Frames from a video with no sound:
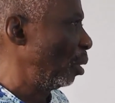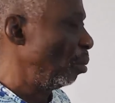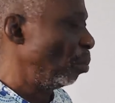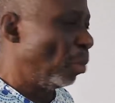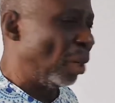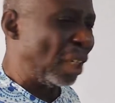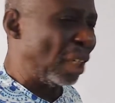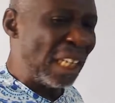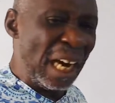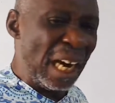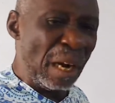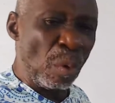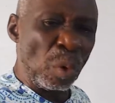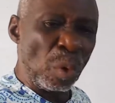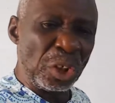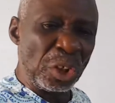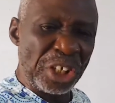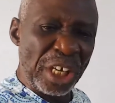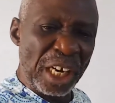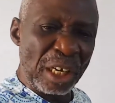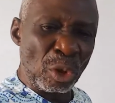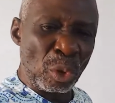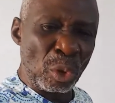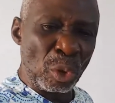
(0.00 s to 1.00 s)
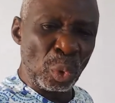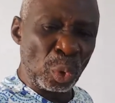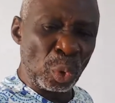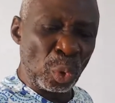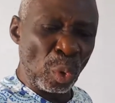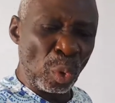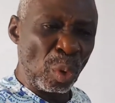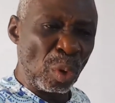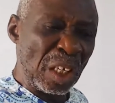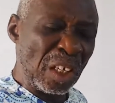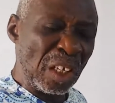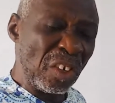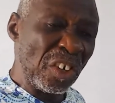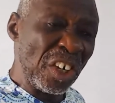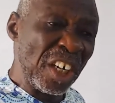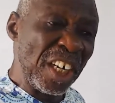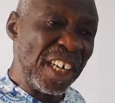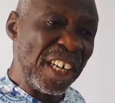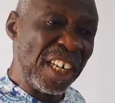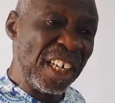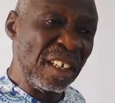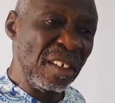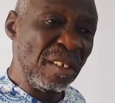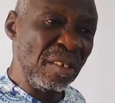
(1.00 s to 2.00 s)
But now we shall do to
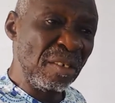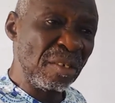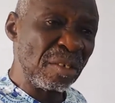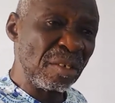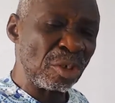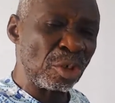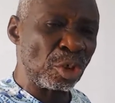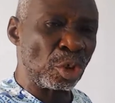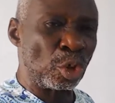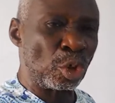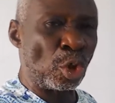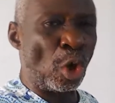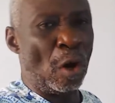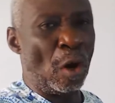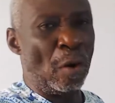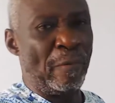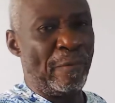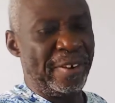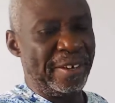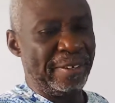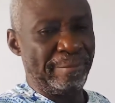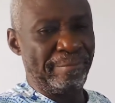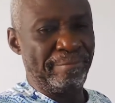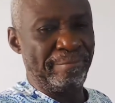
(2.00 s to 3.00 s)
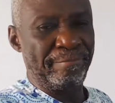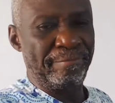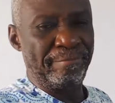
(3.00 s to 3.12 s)
real solving,